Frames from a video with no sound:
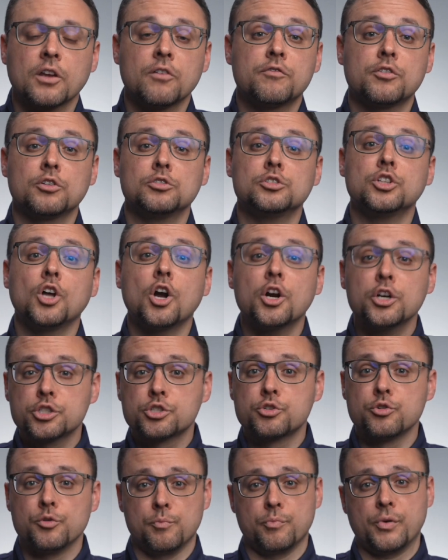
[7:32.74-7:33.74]
For
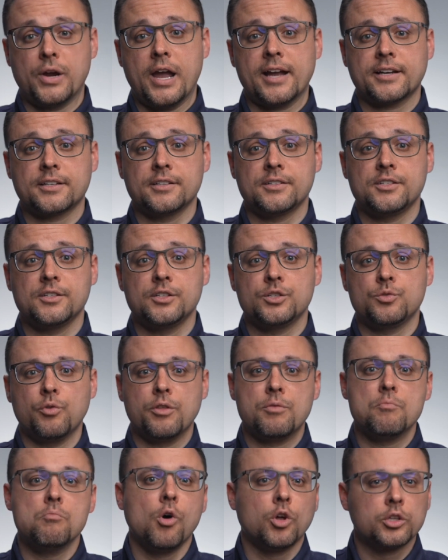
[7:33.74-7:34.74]
large group practices
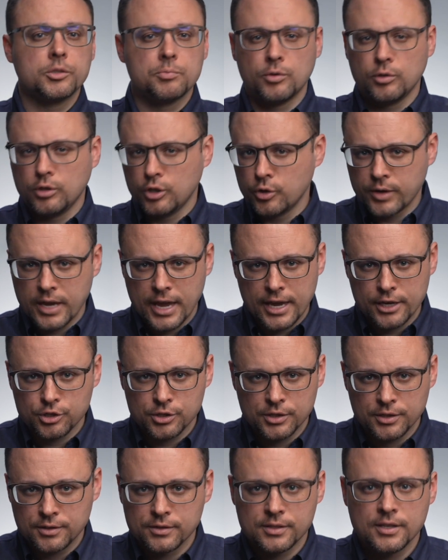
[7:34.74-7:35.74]
with multiple
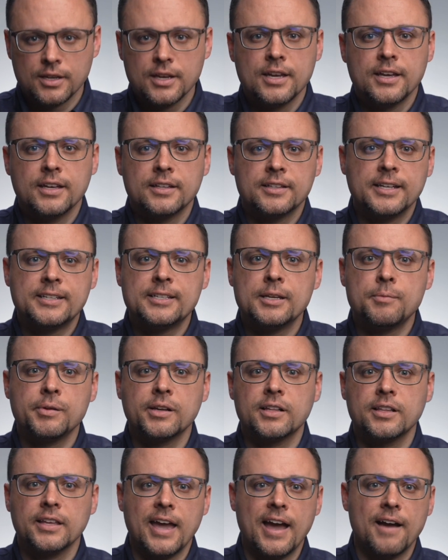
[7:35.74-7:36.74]
locations, they
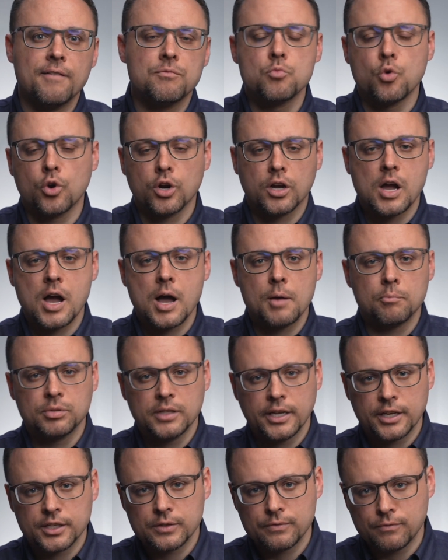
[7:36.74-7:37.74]
typically have more
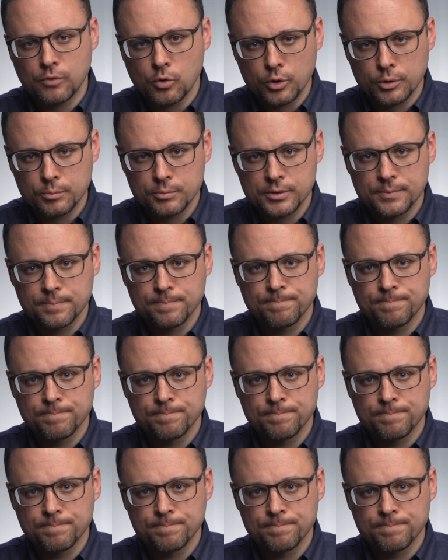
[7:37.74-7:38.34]
complex forms.